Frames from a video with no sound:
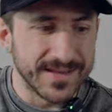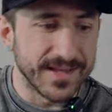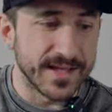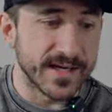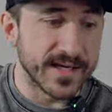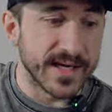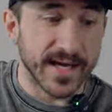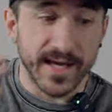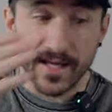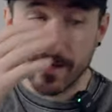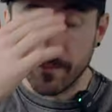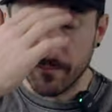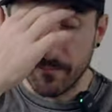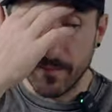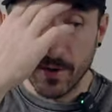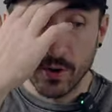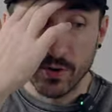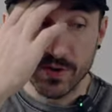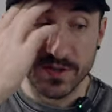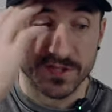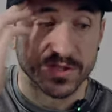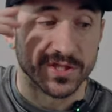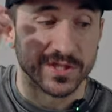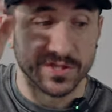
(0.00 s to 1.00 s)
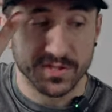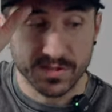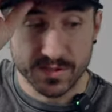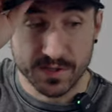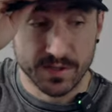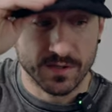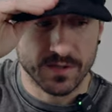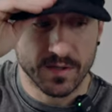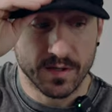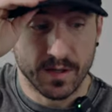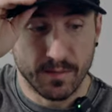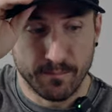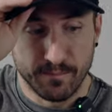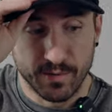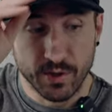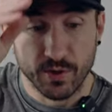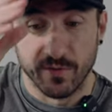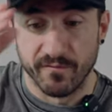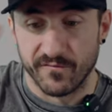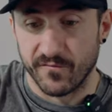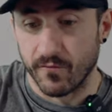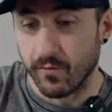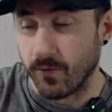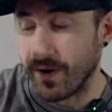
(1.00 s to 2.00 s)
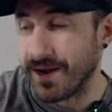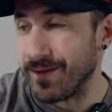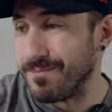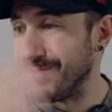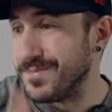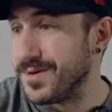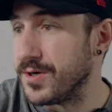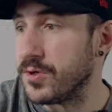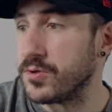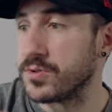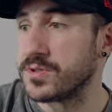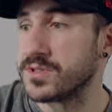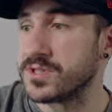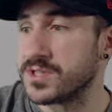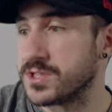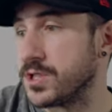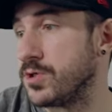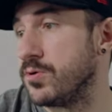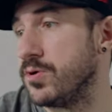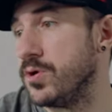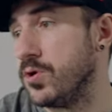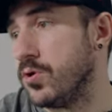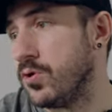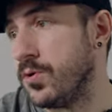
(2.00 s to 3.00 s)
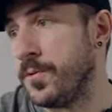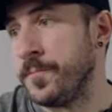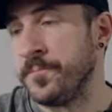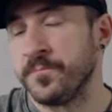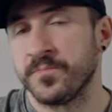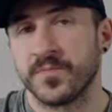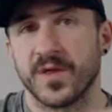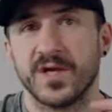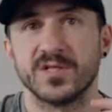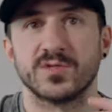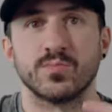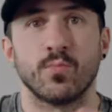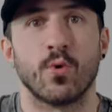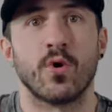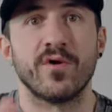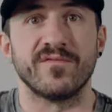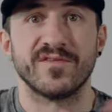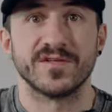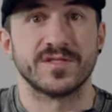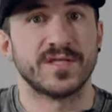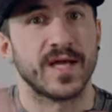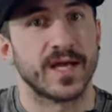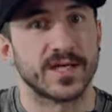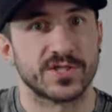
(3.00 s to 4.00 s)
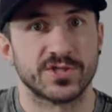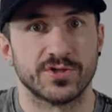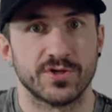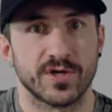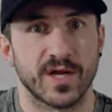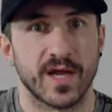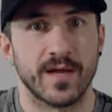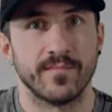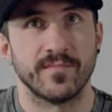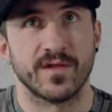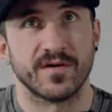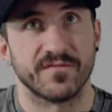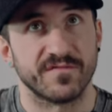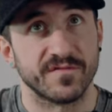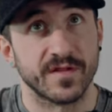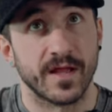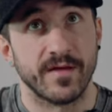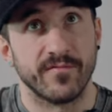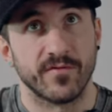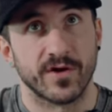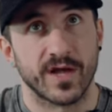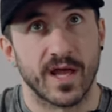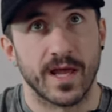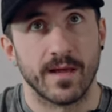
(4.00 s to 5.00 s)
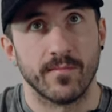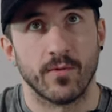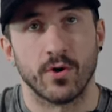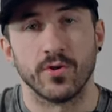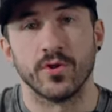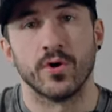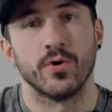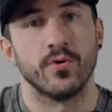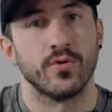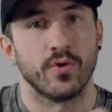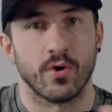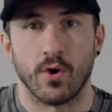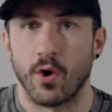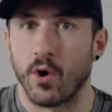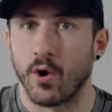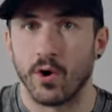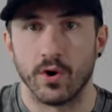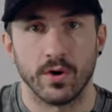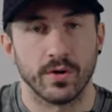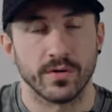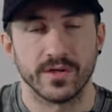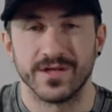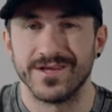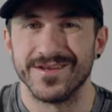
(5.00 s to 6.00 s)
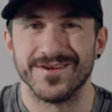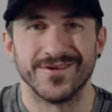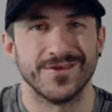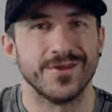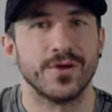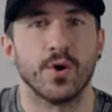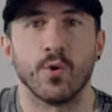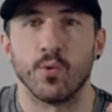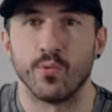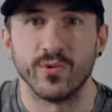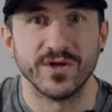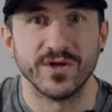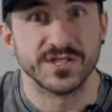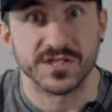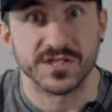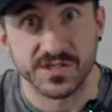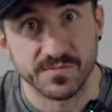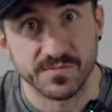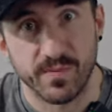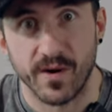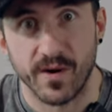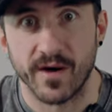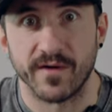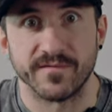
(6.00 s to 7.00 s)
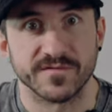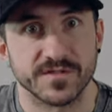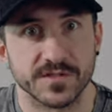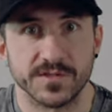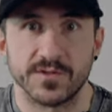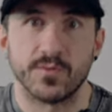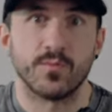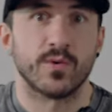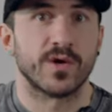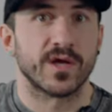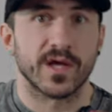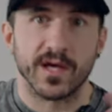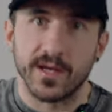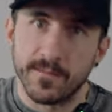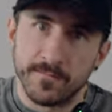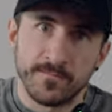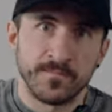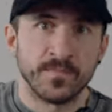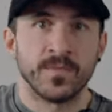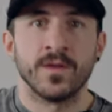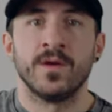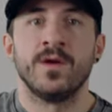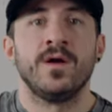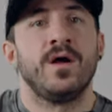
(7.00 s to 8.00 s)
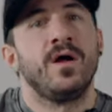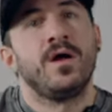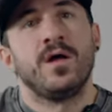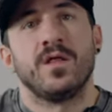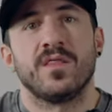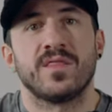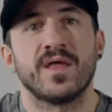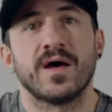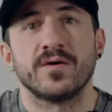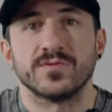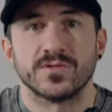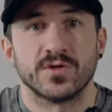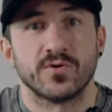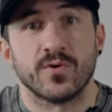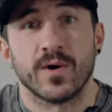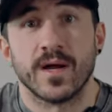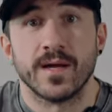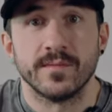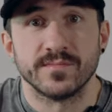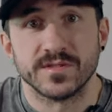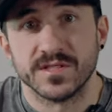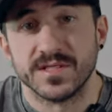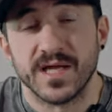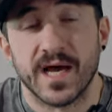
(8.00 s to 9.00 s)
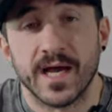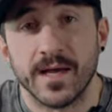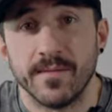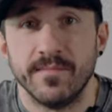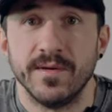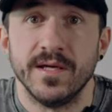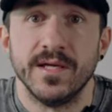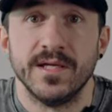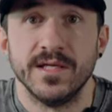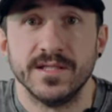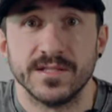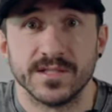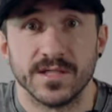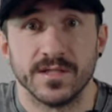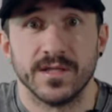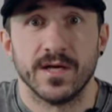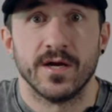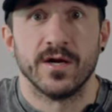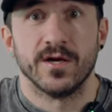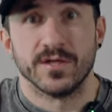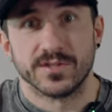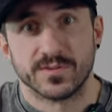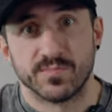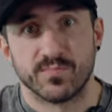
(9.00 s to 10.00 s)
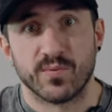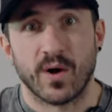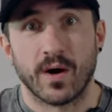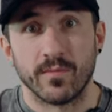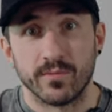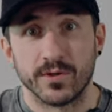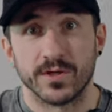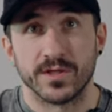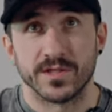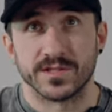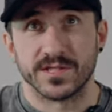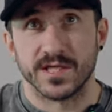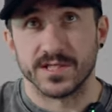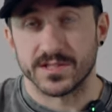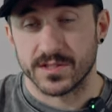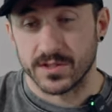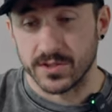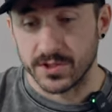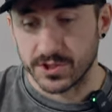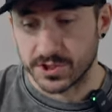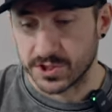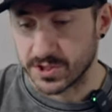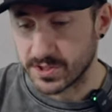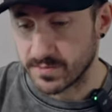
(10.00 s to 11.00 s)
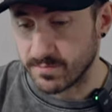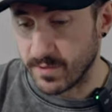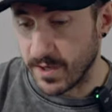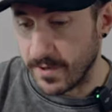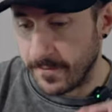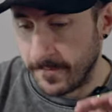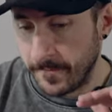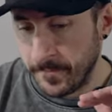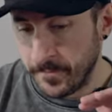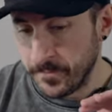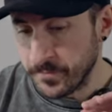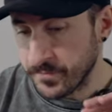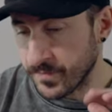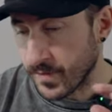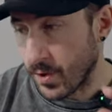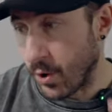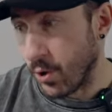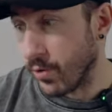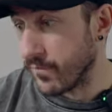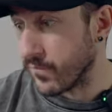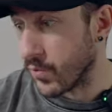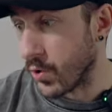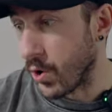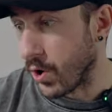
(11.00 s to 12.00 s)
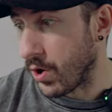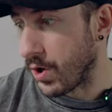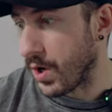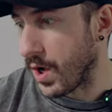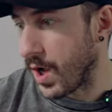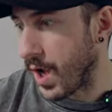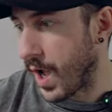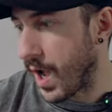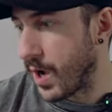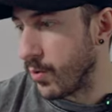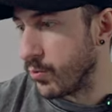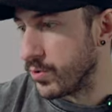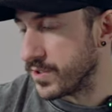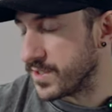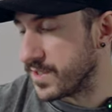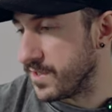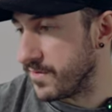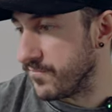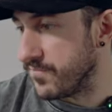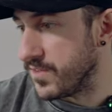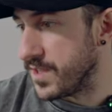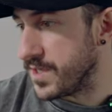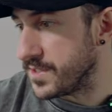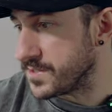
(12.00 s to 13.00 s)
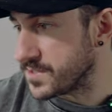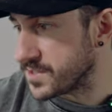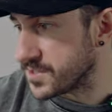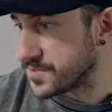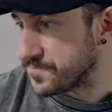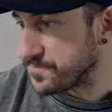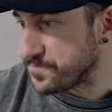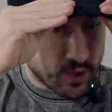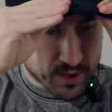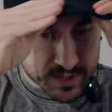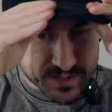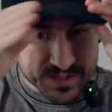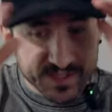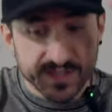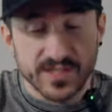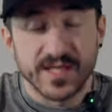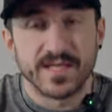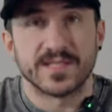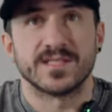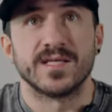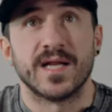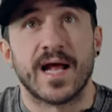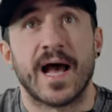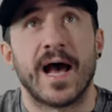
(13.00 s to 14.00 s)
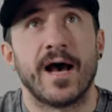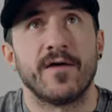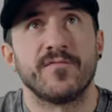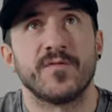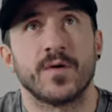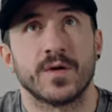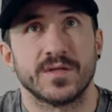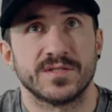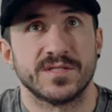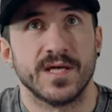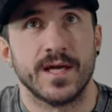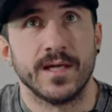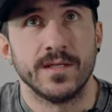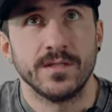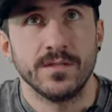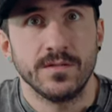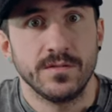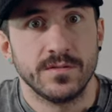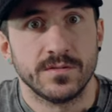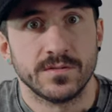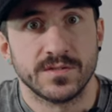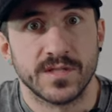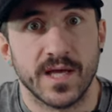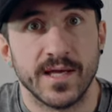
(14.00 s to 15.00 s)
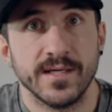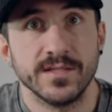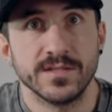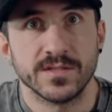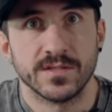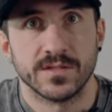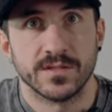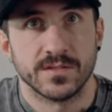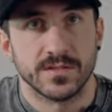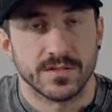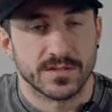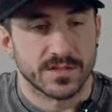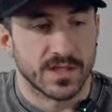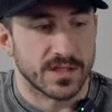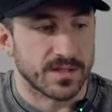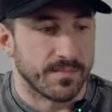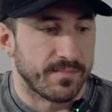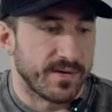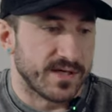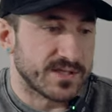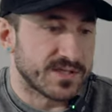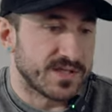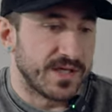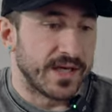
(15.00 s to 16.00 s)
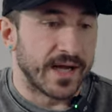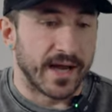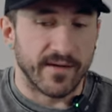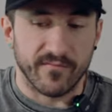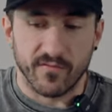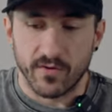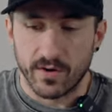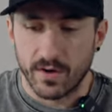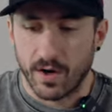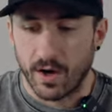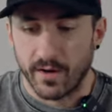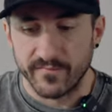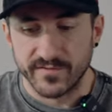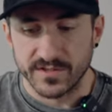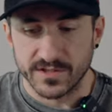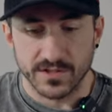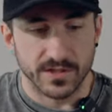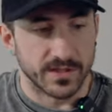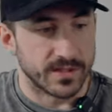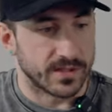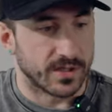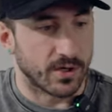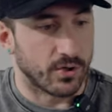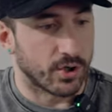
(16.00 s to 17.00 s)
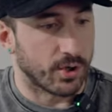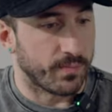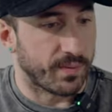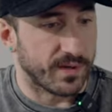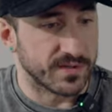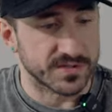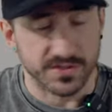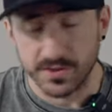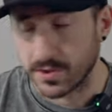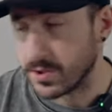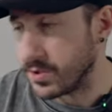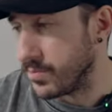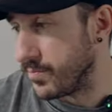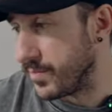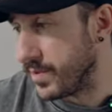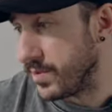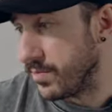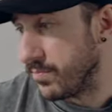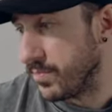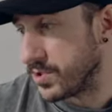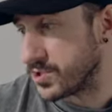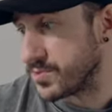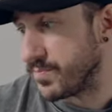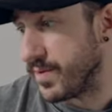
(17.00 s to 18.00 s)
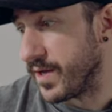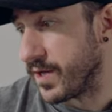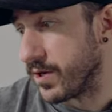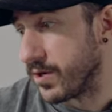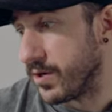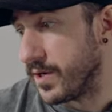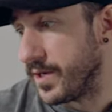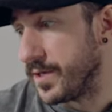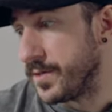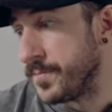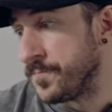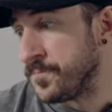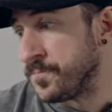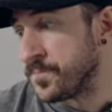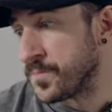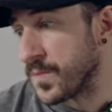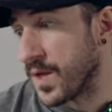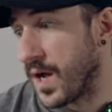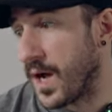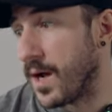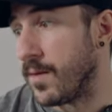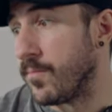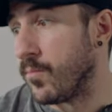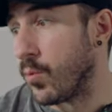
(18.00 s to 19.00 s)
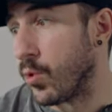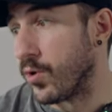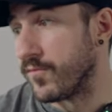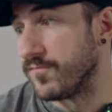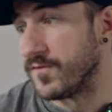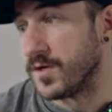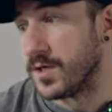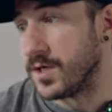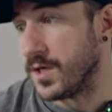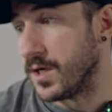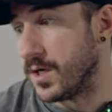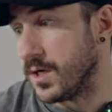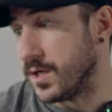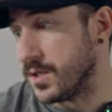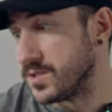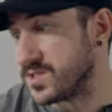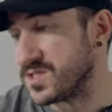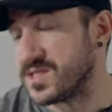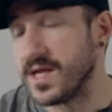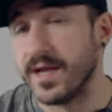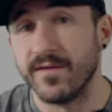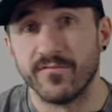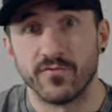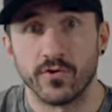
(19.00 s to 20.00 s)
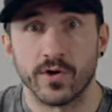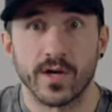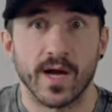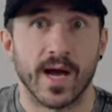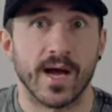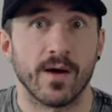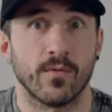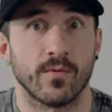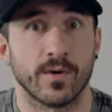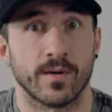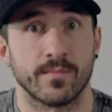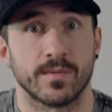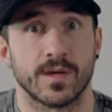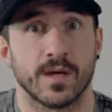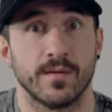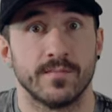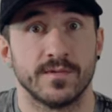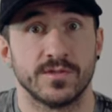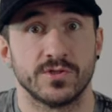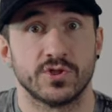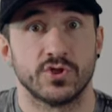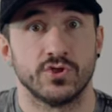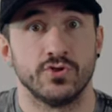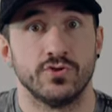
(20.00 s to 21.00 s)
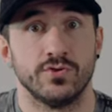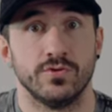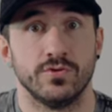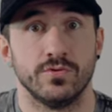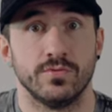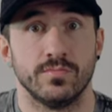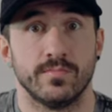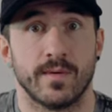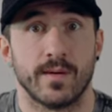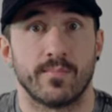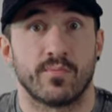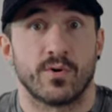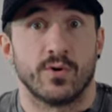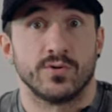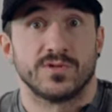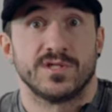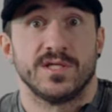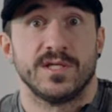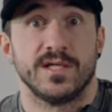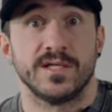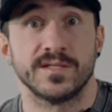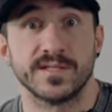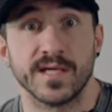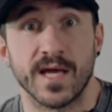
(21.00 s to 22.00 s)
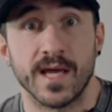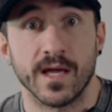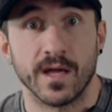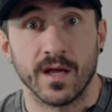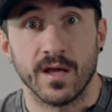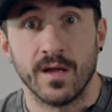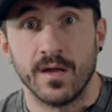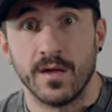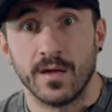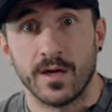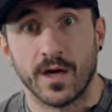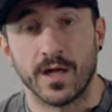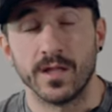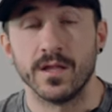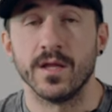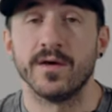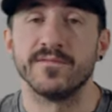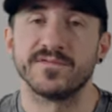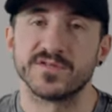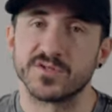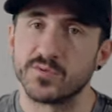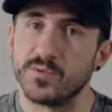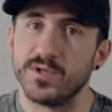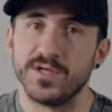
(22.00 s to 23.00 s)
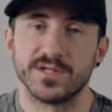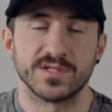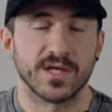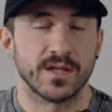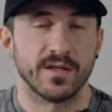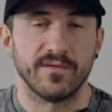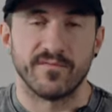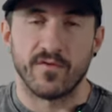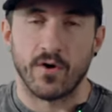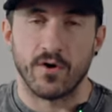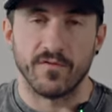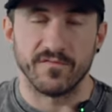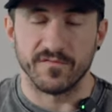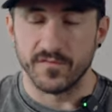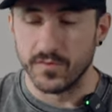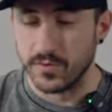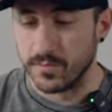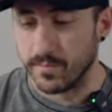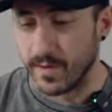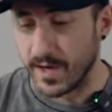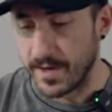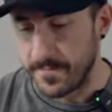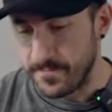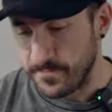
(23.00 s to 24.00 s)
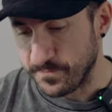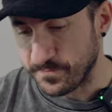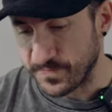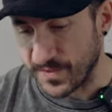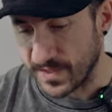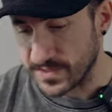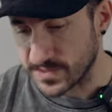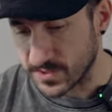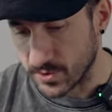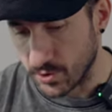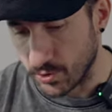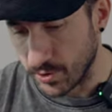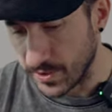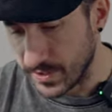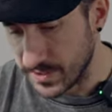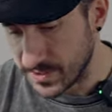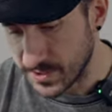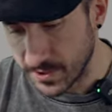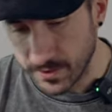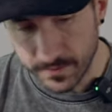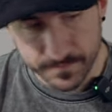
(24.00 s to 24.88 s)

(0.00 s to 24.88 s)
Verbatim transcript: And then again, milk is just beautiful, right? Milk, cereal, it's more of a texture game than a flavor game, although there are, you know, you go Reese's Puffs and you want to get thousand grams of diabetes in there. It's probably gonna taste delicious, but overall, I would give this solid six and a half out of 10 taste. It's not the best thing ever. Obviously, Cocoa Plus are gonna be much better, and I'm more of a, a savory guy when I'm coming to my protein intake. I love sweets, I love all food, but it's a little easier.